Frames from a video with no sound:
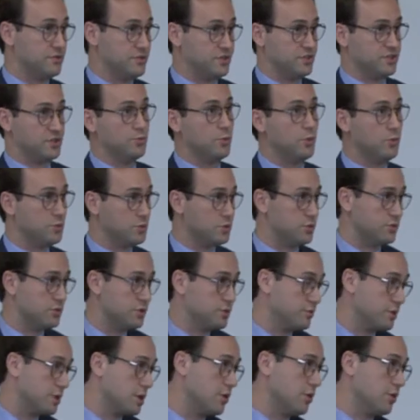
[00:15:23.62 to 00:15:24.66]
it just a moment or
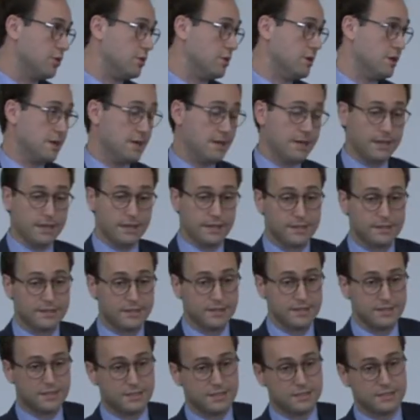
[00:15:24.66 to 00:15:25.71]
two ago. It
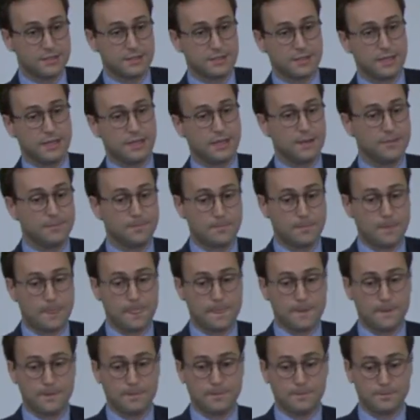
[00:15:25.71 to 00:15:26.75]
is um,
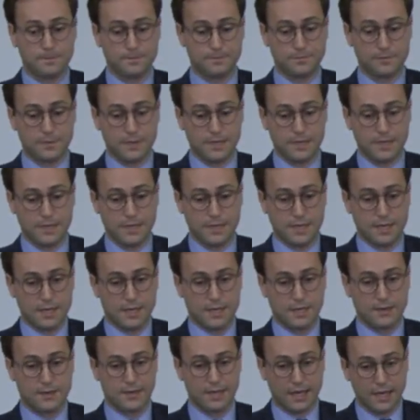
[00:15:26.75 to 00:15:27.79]

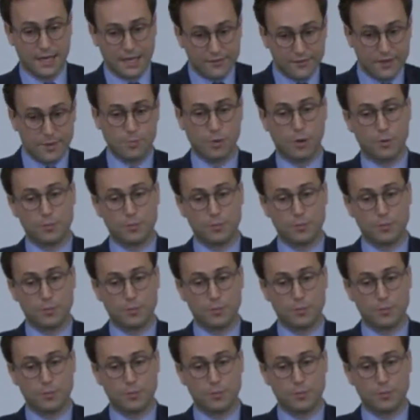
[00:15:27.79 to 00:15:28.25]
the Alevi